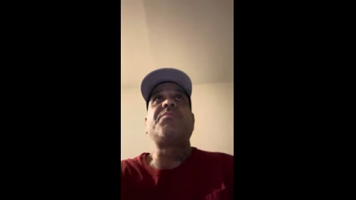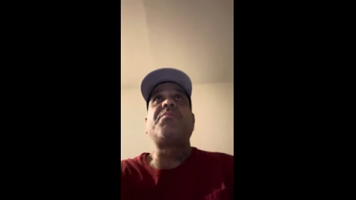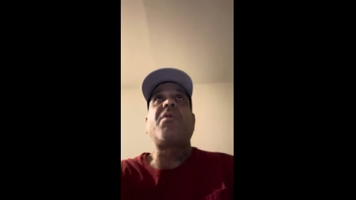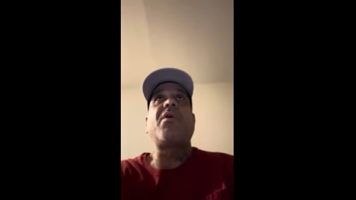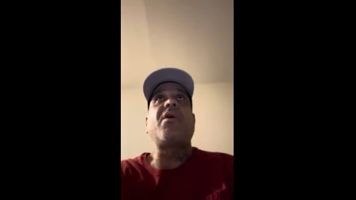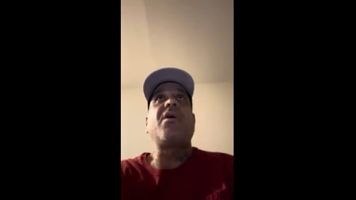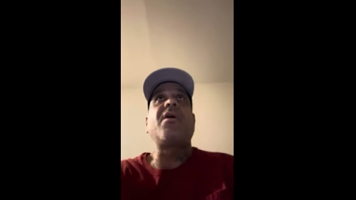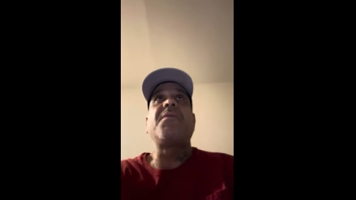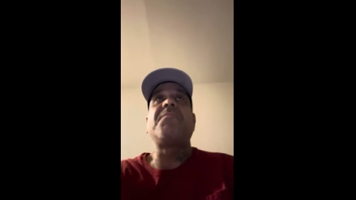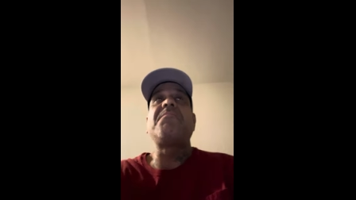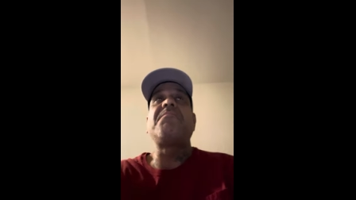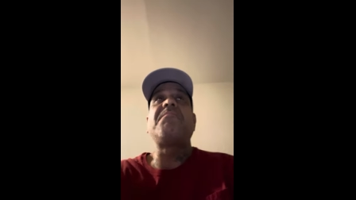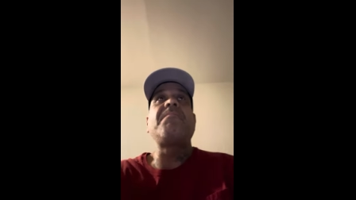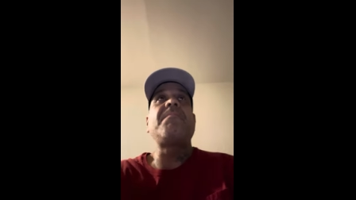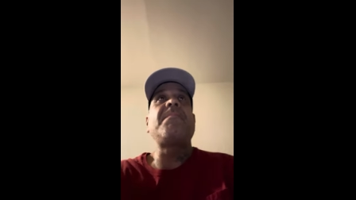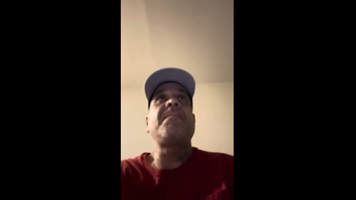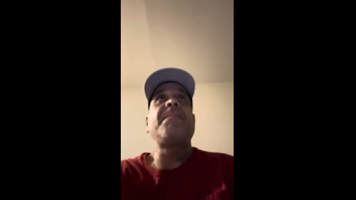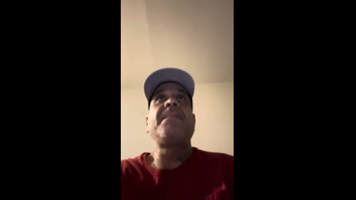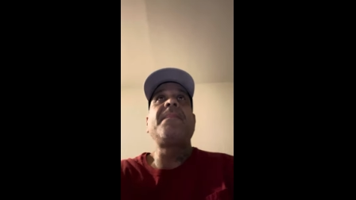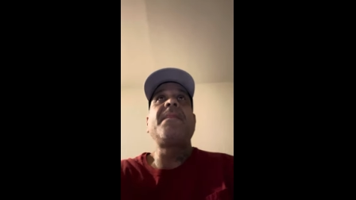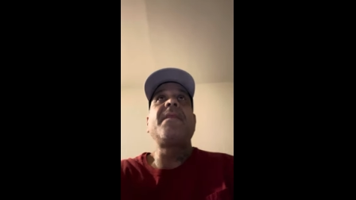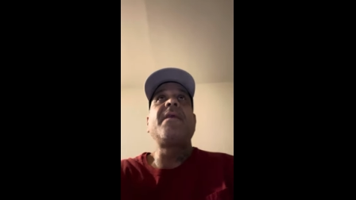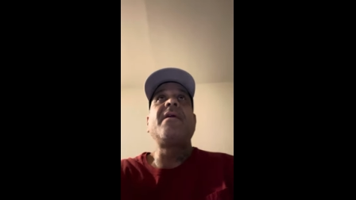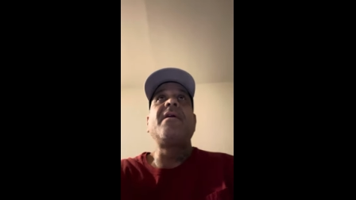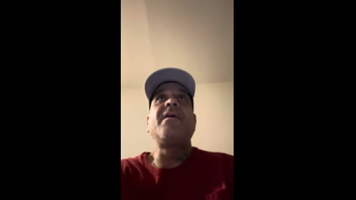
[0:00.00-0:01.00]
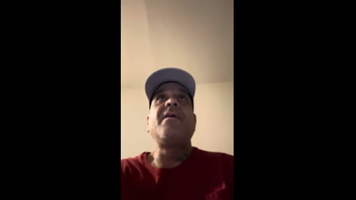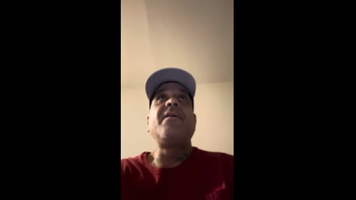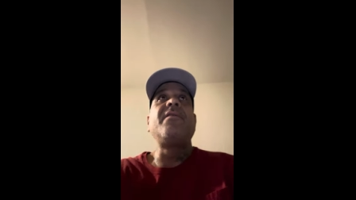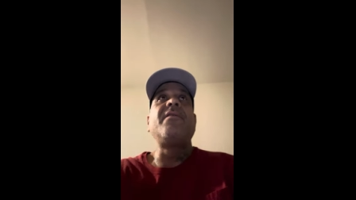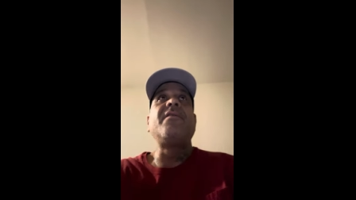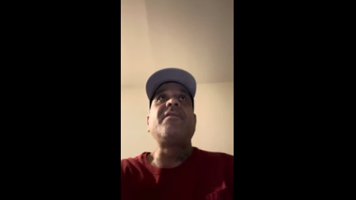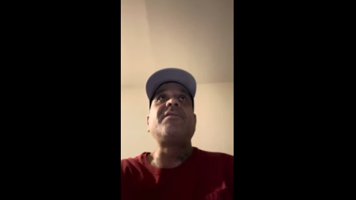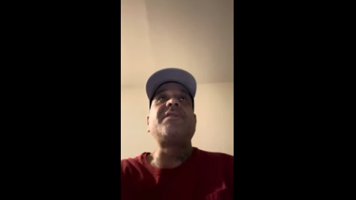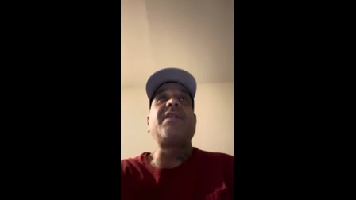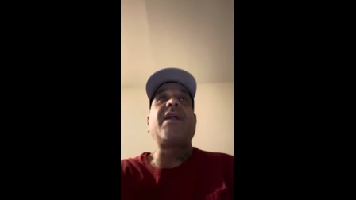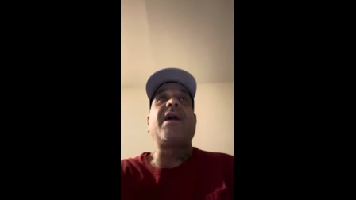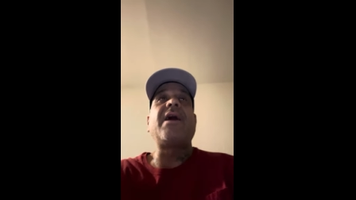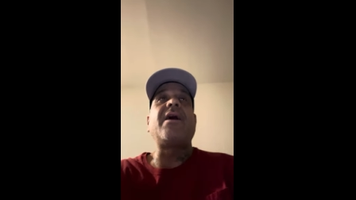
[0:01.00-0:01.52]
part,
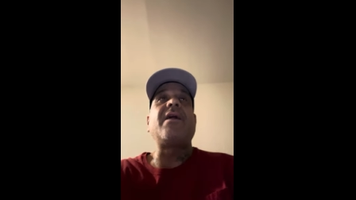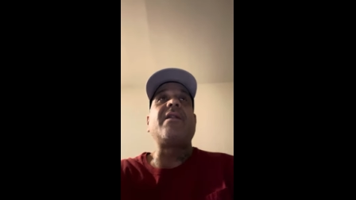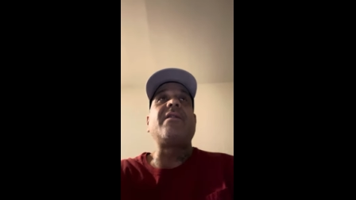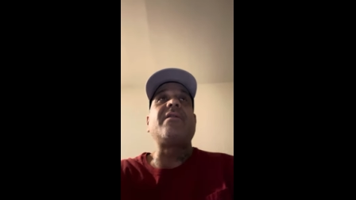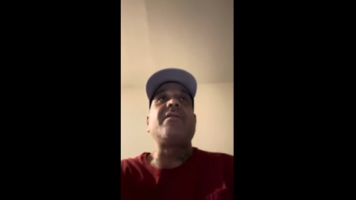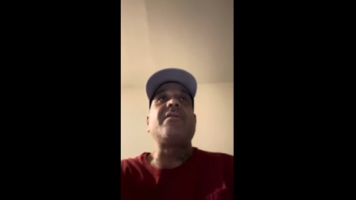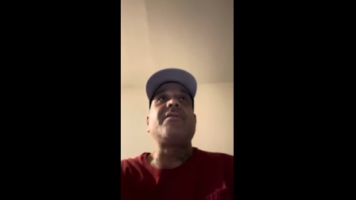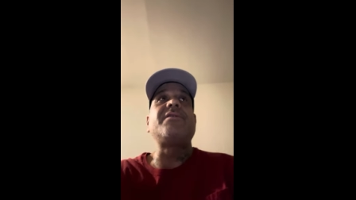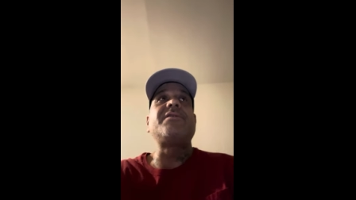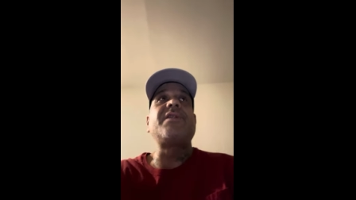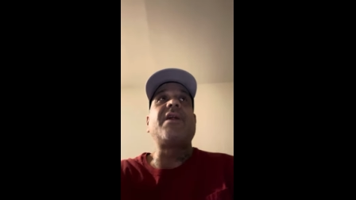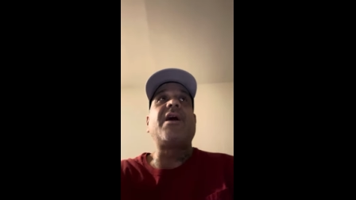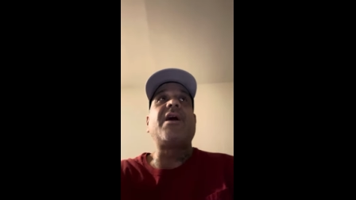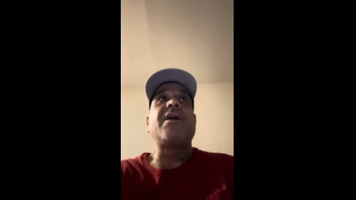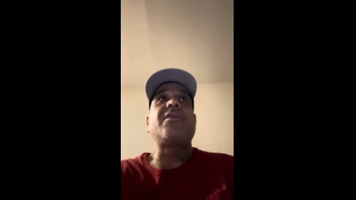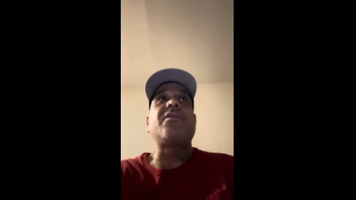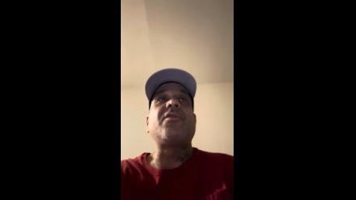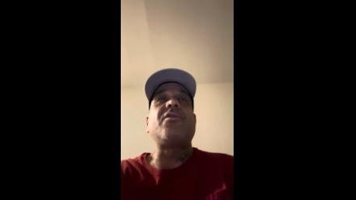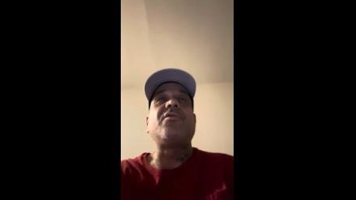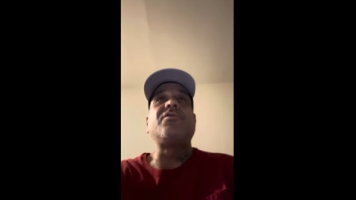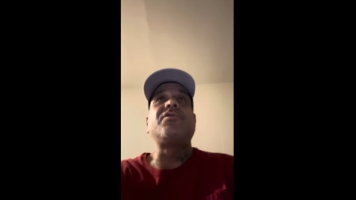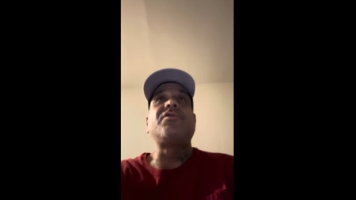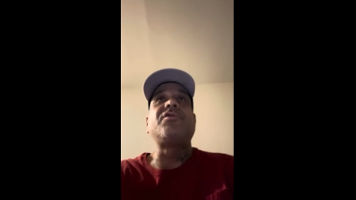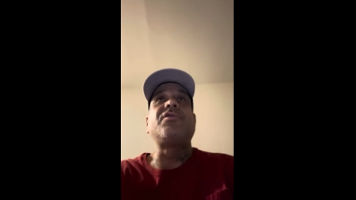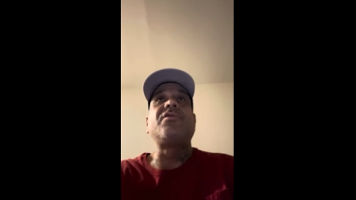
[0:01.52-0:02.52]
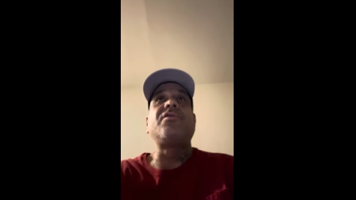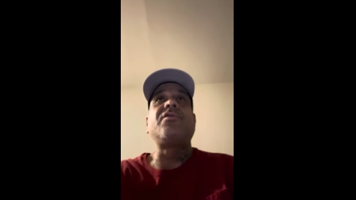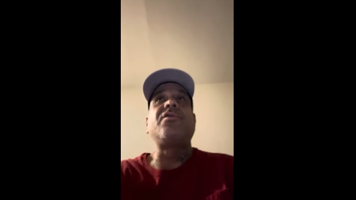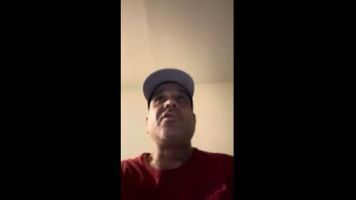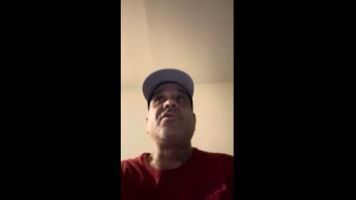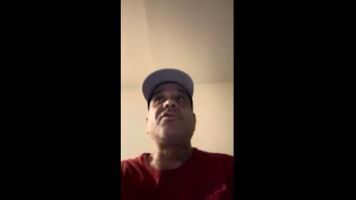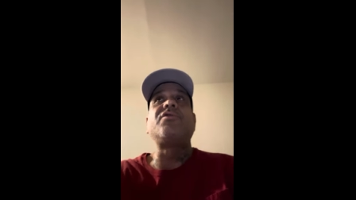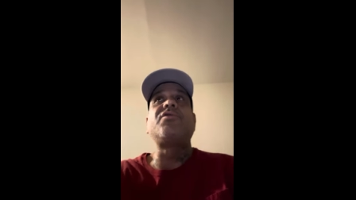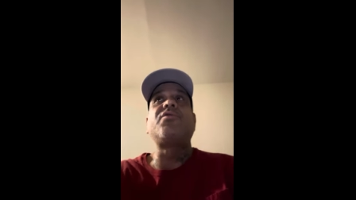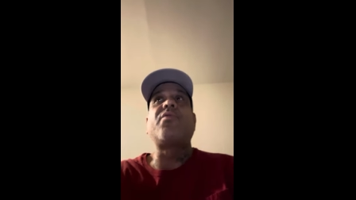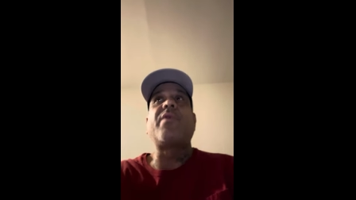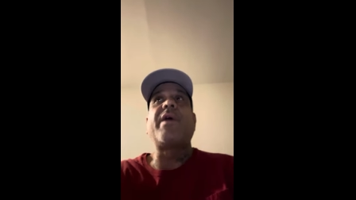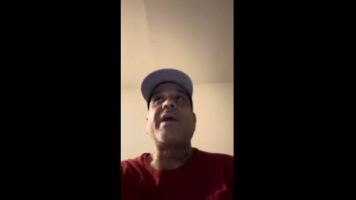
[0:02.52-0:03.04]
there's not
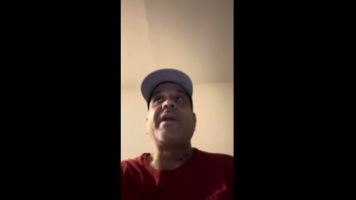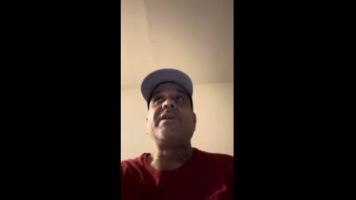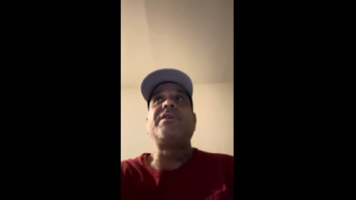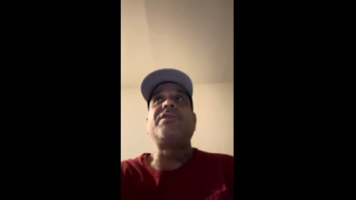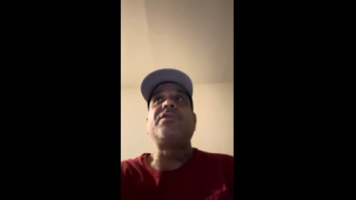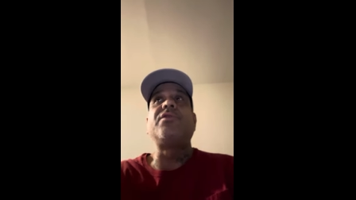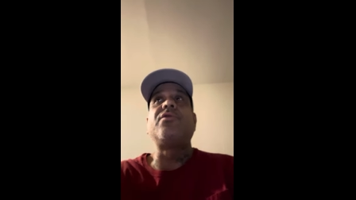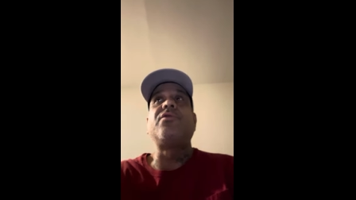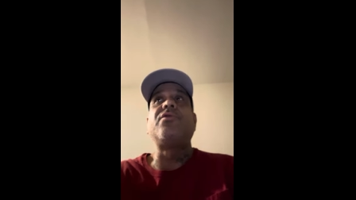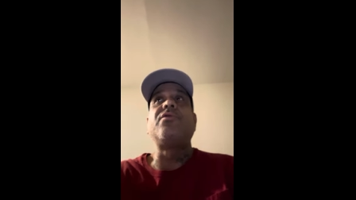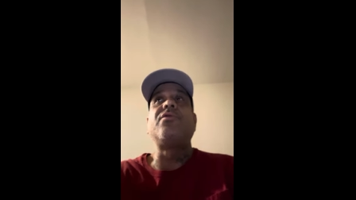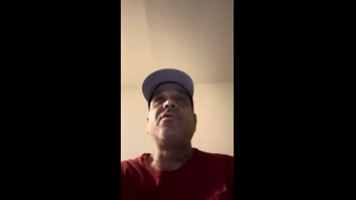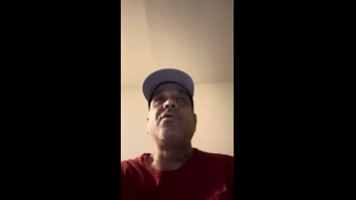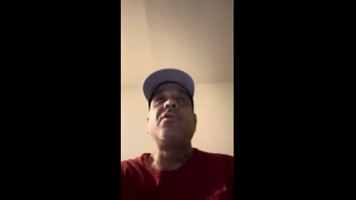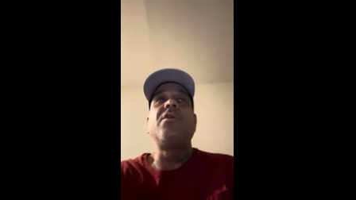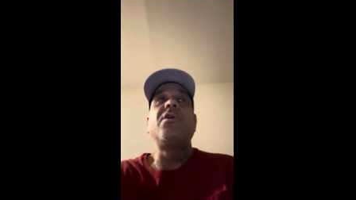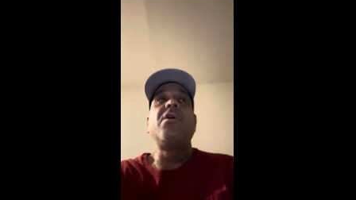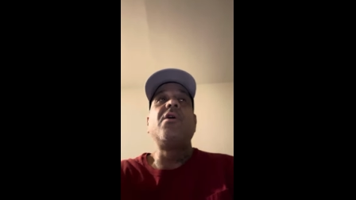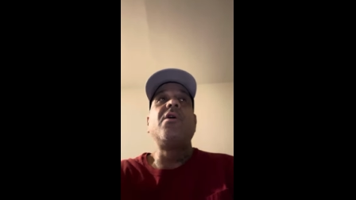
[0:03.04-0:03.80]
those racial